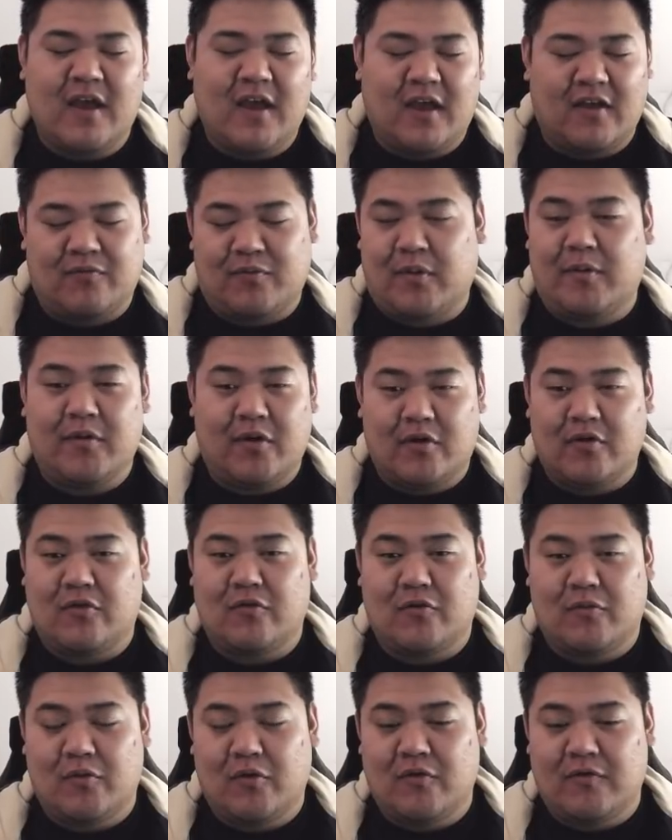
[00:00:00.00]
it's probably going to
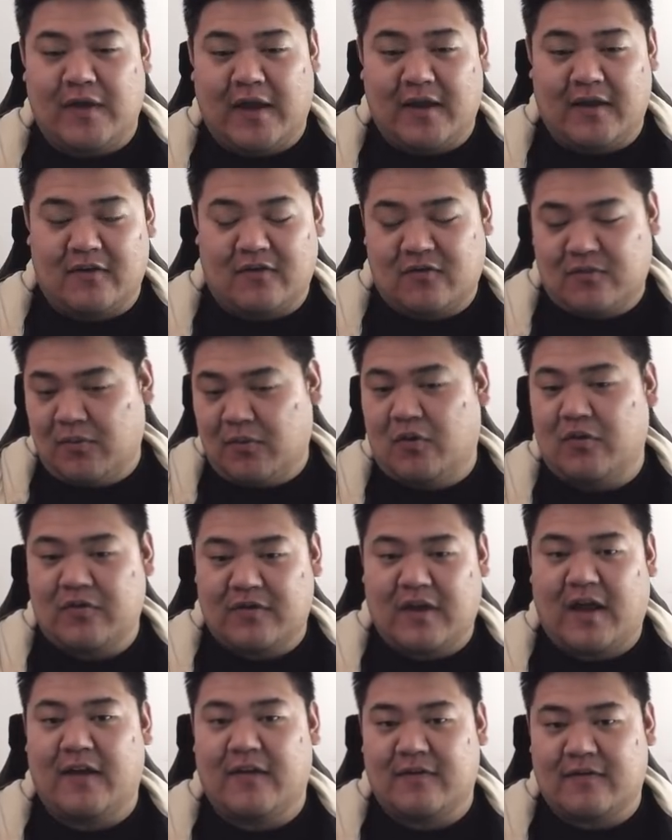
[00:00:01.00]
remove a small
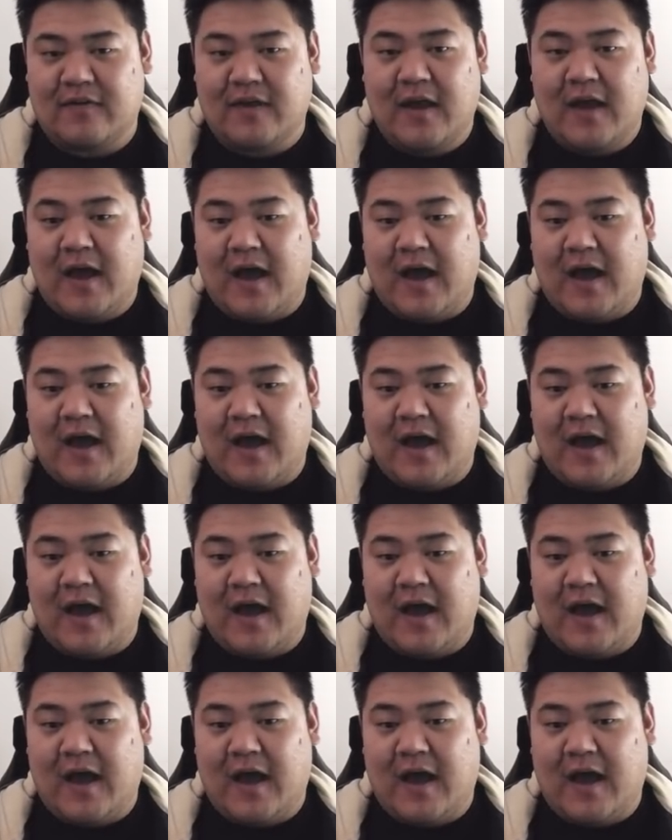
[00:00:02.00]
sized